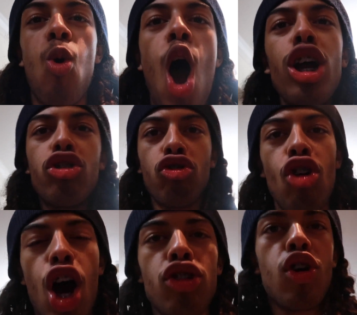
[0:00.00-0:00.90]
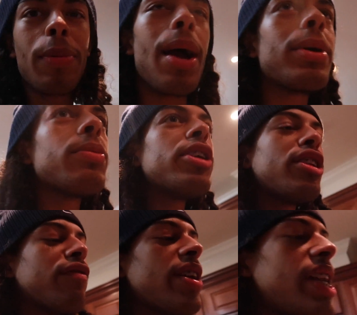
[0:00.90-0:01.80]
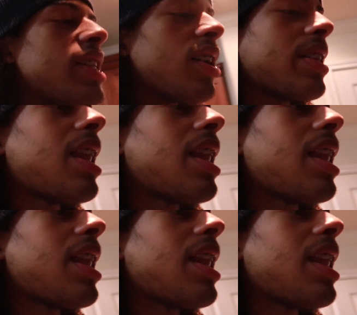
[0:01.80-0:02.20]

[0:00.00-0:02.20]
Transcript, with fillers: wait to try this cupcake. I'm about to put it in the fridge, y'all, because